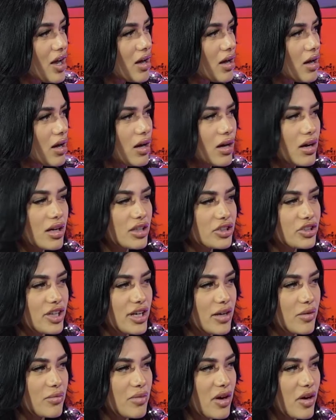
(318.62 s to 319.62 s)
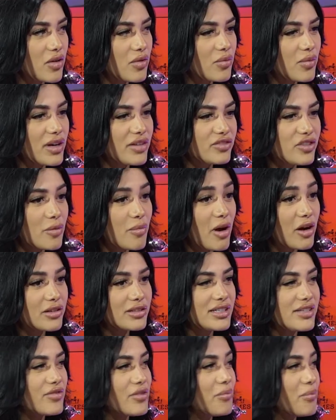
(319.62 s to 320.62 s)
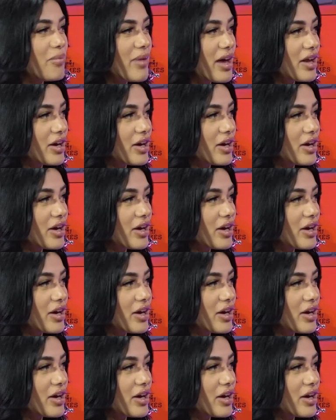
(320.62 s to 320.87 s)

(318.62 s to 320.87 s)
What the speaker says: oh shit, well, what if tomorrow's even better?